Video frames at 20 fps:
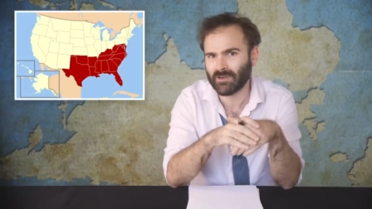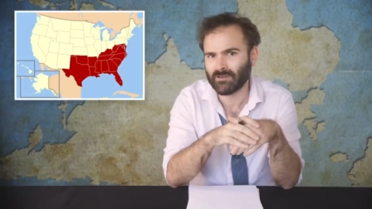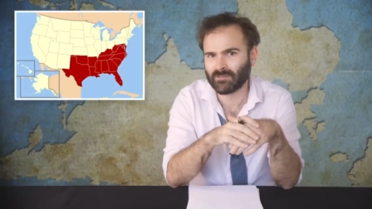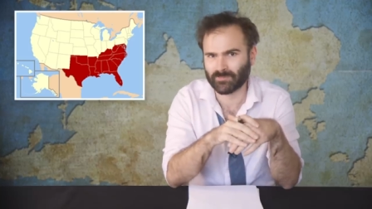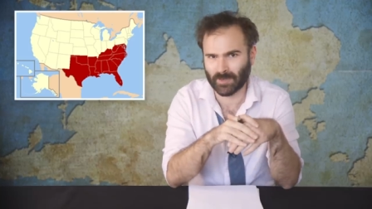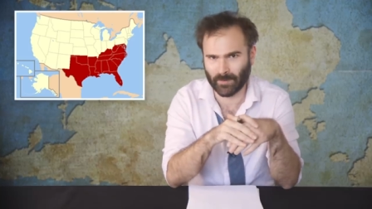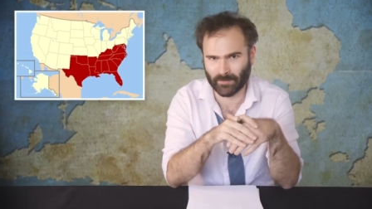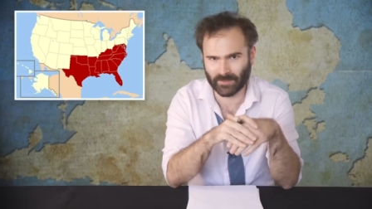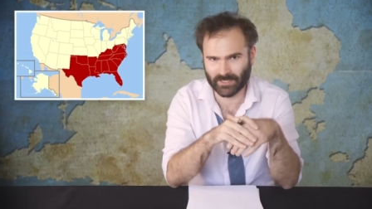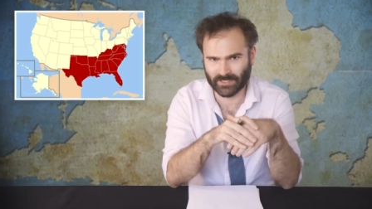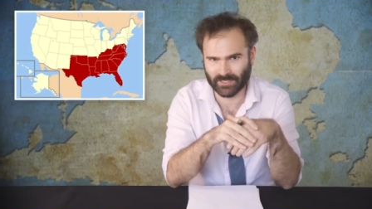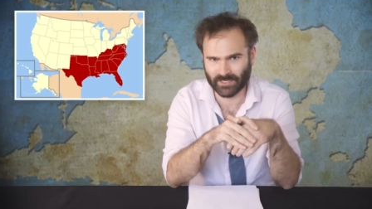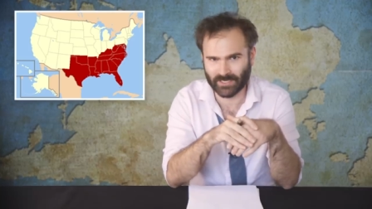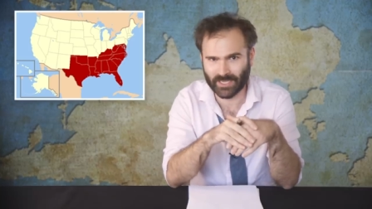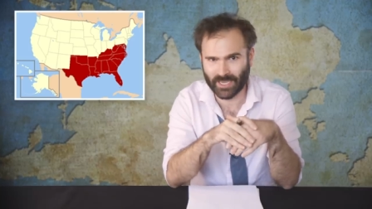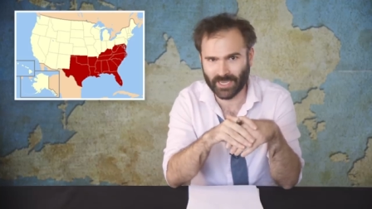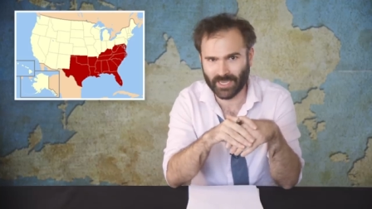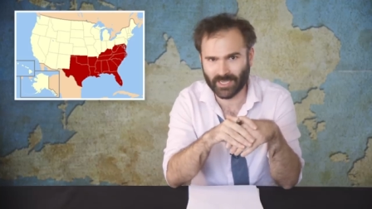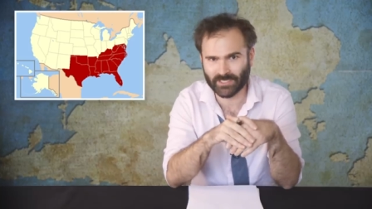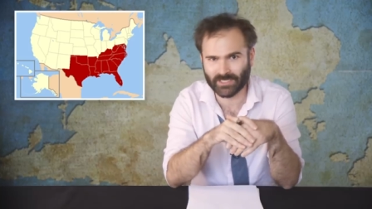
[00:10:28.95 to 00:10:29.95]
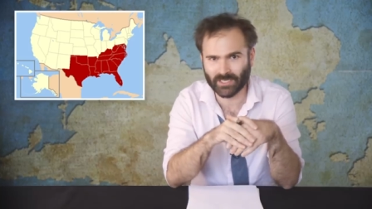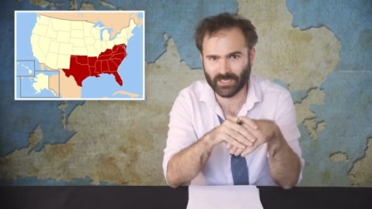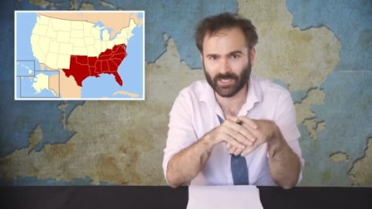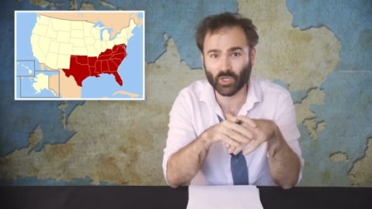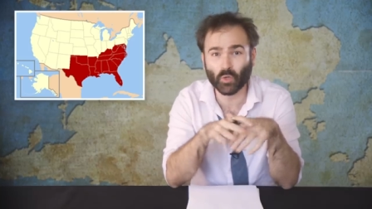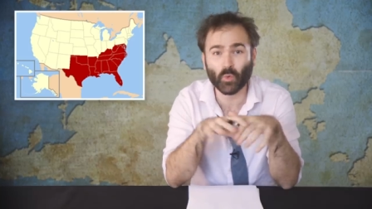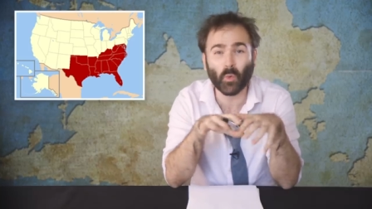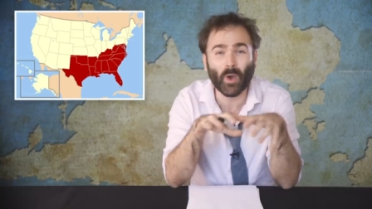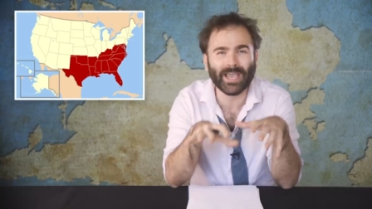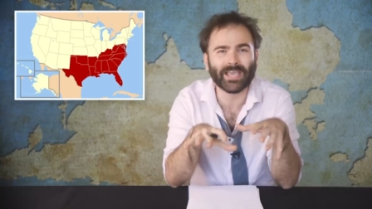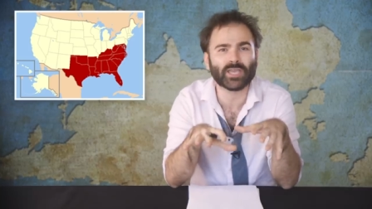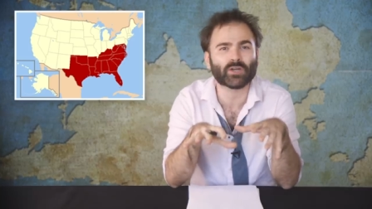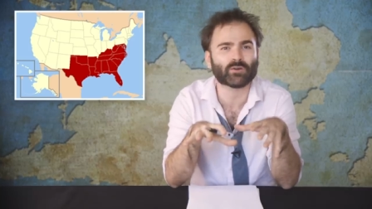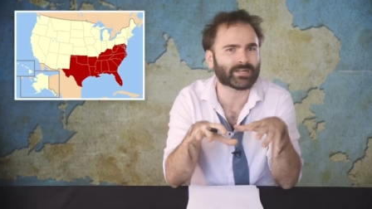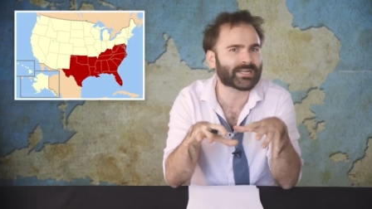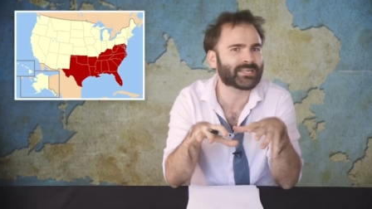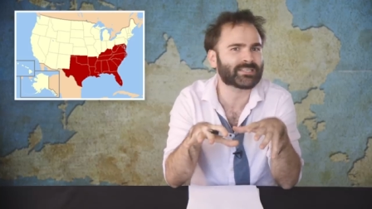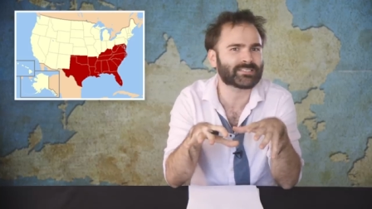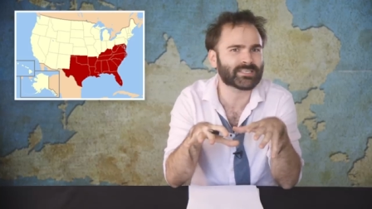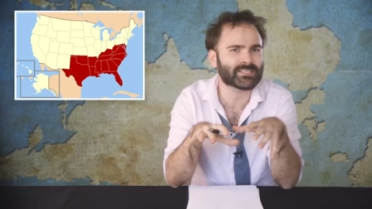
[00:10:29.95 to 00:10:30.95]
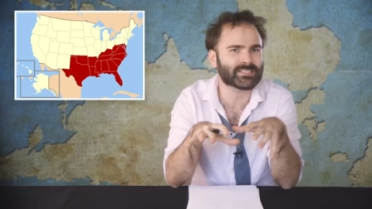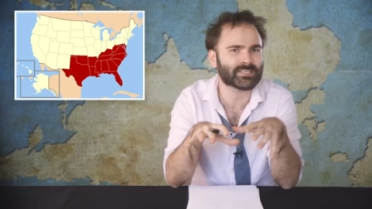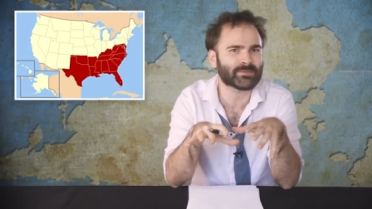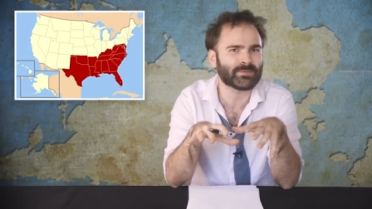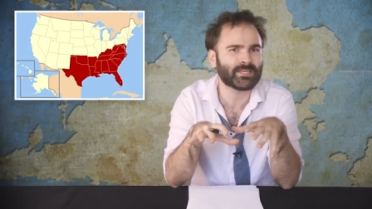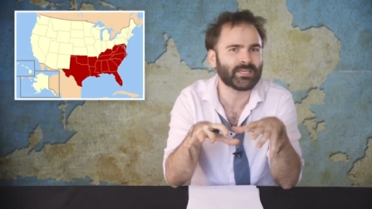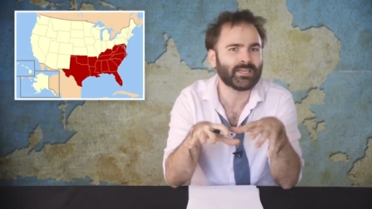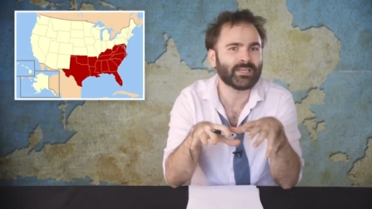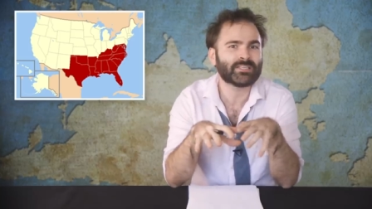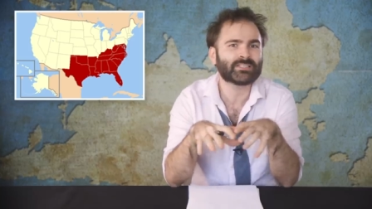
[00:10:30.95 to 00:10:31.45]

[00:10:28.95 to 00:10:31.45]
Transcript: Republicans engaged in quiet racism